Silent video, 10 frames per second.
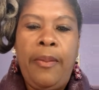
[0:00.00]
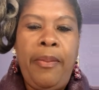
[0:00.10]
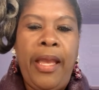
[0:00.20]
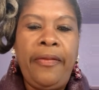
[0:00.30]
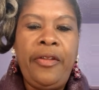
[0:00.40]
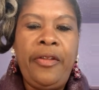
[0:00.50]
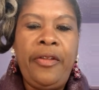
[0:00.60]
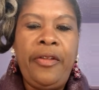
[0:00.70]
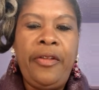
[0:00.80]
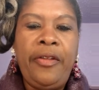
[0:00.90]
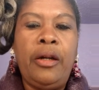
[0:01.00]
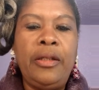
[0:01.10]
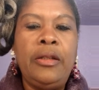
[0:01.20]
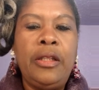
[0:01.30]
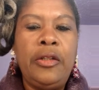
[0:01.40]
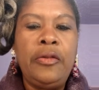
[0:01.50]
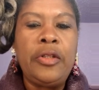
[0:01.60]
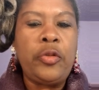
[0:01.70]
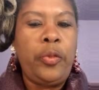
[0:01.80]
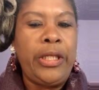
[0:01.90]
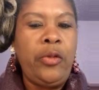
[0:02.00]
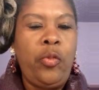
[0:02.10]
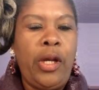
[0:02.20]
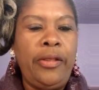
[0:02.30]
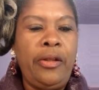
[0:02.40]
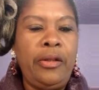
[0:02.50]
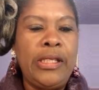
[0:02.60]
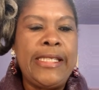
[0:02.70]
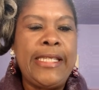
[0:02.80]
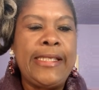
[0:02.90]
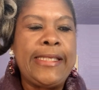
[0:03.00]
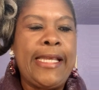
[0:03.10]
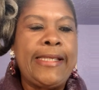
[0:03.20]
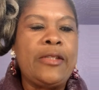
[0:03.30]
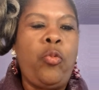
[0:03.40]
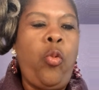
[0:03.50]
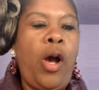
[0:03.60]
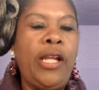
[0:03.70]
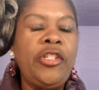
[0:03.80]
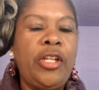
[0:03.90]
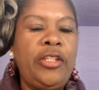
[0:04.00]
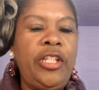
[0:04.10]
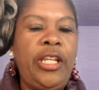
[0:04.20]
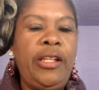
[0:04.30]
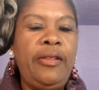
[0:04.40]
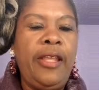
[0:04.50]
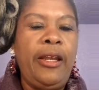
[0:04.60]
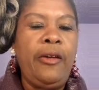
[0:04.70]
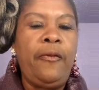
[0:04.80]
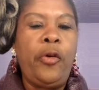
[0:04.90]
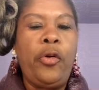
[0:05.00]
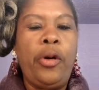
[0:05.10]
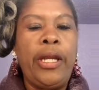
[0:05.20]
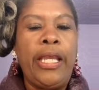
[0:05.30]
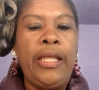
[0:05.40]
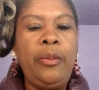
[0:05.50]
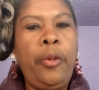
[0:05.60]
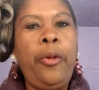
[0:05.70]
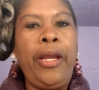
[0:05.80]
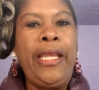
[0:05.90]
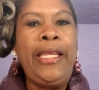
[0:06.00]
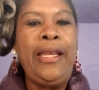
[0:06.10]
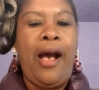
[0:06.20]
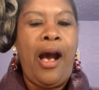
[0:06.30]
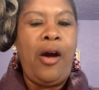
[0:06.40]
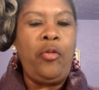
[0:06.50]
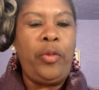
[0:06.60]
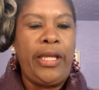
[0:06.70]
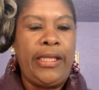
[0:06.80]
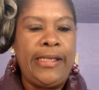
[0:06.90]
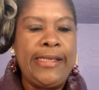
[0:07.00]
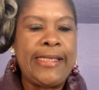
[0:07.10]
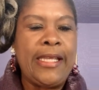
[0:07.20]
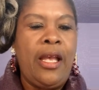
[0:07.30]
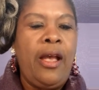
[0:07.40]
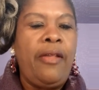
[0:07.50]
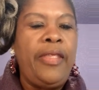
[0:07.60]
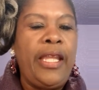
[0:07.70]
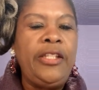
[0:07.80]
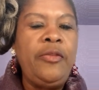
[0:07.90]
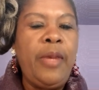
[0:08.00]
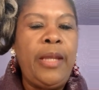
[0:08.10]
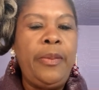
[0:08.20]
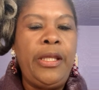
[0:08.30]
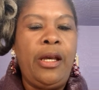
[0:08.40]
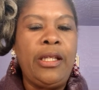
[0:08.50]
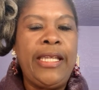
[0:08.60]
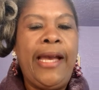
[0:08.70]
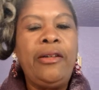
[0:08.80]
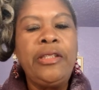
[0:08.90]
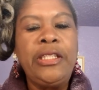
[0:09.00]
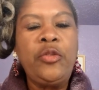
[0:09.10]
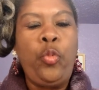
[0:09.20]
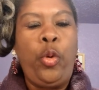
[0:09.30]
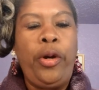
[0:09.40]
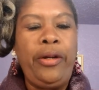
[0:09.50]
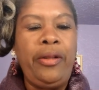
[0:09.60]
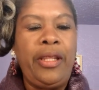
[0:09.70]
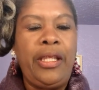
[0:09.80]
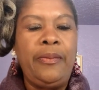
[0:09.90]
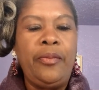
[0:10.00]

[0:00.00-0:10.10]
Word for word: Matthew or Luke 21 36 says, Watch ye therefore and pray always that ye may be accounted worthy